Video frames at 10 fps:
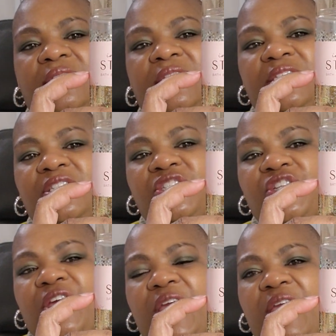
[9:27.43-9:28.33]
This is
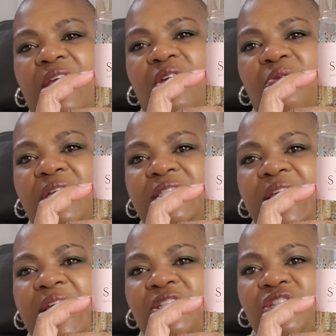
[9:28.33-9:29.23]
your airy,
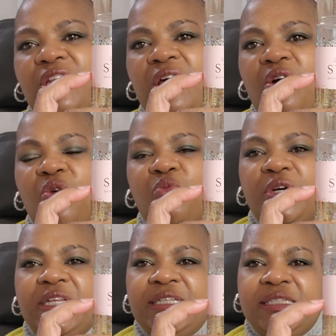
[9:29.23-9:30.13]
tangelo,
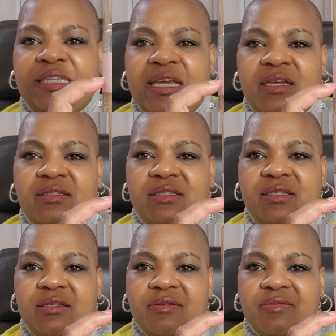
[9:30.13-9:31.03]
woody
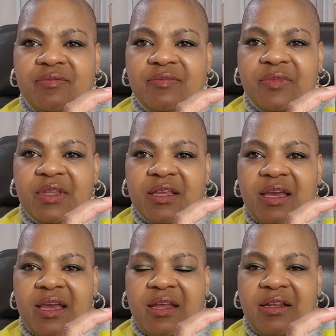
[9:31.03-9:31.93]
scent.
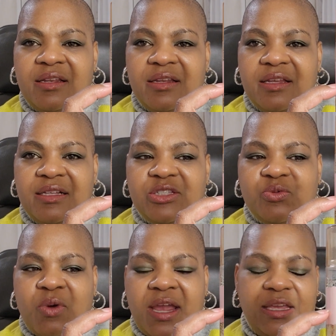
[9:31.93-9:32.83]
And
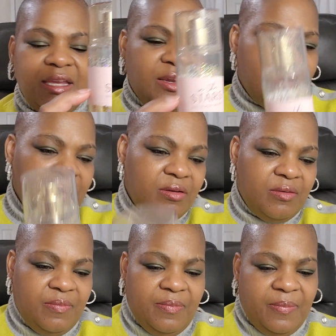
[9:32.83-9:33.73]
it's right here.
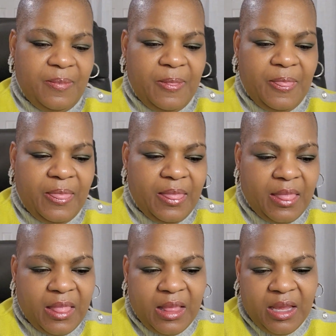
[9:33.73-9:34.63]

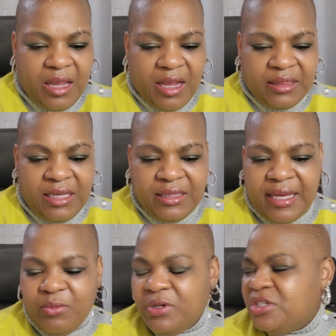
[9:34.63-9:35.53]
I think
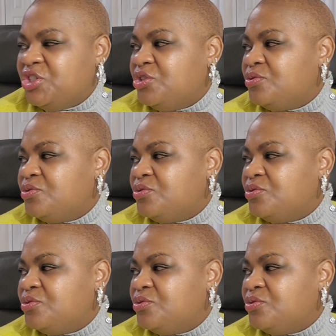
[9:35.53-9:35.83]
that one is